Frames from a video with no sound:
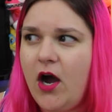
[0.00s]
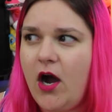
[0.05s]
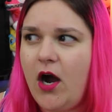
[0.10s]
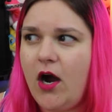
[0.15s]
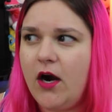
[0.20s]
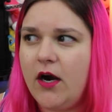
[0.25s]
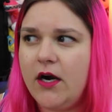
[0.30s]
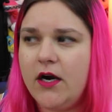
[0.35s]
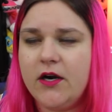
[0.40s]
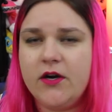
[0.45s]

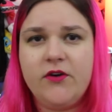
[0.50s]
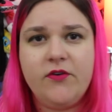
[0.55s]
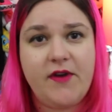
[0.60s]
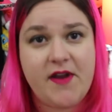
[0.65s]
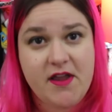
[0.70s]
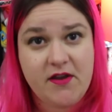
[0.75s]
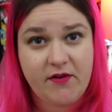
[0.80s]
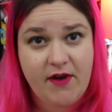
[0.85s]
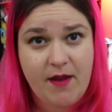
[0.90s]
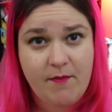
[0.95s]
our
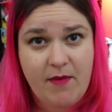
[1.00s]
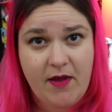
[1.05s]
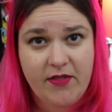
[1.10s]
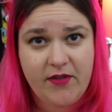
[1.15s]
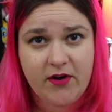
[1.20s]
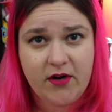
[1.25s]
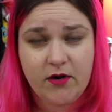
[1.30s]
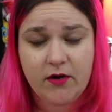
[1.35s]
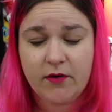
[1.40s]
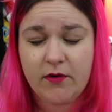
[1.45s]

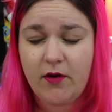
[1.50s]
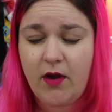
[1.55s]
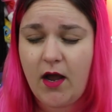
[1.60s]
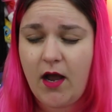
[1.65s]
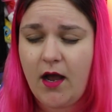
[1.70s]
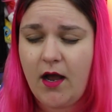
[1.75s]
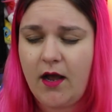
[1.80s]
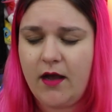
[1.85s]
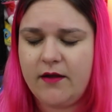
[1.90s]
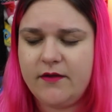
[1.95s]

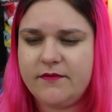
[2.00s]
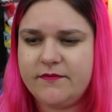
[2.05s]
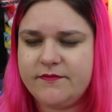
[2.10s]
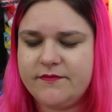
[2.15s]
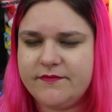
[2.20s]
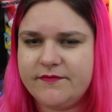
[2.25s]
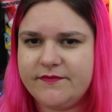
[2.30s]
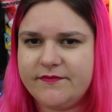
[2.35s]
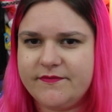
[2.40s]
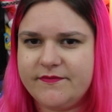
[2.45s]
wee little
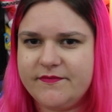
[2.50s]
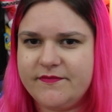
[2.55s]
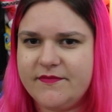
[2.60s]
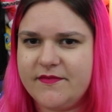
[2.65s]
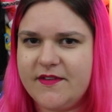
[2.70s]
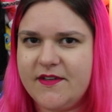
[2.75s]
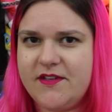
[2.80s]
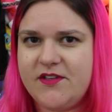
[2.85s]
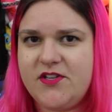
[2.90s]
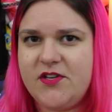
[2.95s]
great
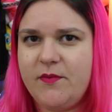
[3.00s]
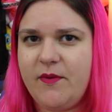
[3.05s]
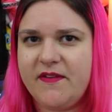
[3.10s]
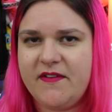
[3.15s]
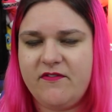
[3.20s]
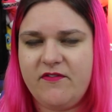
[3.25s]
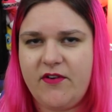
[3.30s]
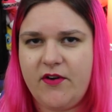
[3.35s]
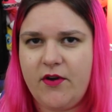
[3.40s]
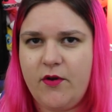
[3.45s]
grandmother, she
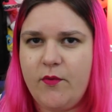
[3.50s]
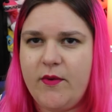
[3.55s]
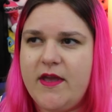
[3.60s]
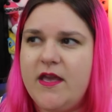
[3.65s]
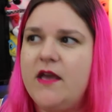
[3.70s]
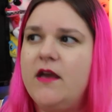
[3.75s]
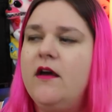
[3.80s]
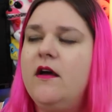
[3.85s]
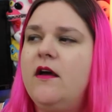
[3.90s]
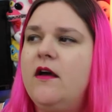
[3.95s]
wasn't very
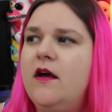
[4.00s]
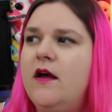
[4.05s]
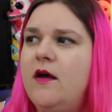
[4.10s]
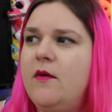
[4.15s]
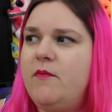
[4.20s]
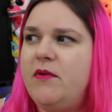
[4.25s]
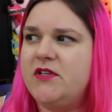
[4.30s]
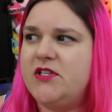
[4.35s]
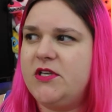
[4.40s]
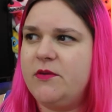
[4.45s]
wee,
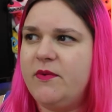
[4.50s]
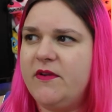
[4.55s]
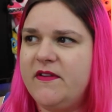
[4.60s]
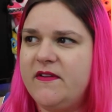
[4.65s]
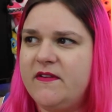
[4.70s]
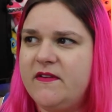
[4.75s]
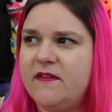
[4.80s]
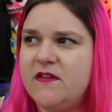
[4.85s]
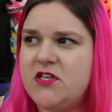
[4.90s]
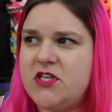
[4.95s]
but she
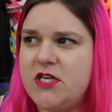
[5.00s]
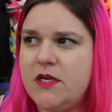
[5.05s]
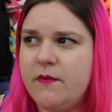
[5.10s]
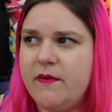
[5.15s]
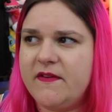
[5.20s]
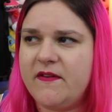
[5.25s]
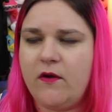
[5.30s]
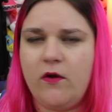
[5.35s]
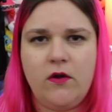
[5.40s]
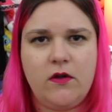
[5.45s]
was
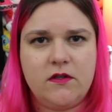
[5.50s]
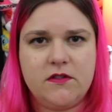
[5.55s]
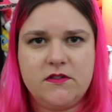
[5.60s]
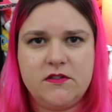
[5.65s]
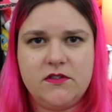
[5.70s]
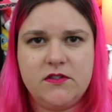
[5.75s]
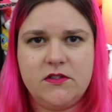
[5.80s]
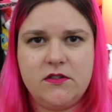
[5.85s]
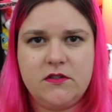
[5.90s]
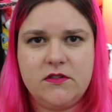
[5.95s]
old.
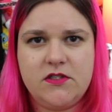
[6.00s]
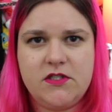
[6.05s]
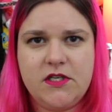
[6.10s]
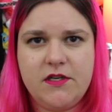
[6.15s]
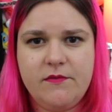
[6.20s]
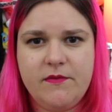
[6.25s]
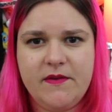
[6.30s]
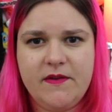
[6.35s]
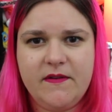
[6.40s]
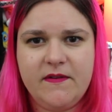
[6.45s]
She
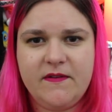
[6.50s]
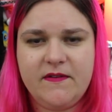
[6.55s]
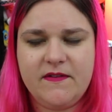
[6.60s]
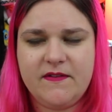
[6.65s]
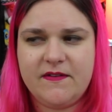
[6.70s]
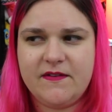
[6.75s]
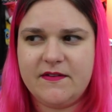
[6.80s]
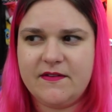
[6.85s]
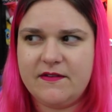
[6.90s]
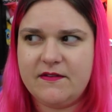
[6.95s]

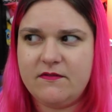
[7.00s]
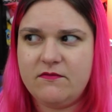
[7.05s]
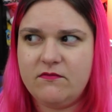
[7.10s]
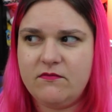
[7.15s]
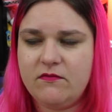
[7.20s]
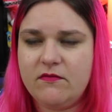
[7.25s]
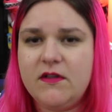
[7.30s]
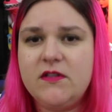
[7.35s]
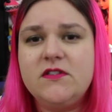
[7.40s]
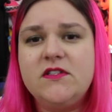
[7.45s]
was
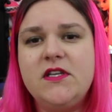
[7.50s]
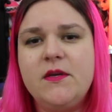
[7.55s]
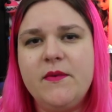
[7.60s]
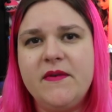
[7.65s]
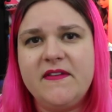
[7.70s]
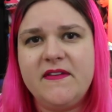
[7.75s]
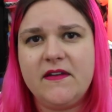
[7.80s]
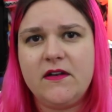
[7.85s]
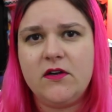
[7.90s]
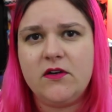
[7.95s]

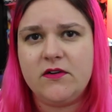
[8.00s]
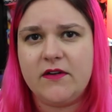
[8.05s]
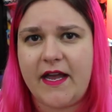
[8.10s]
in her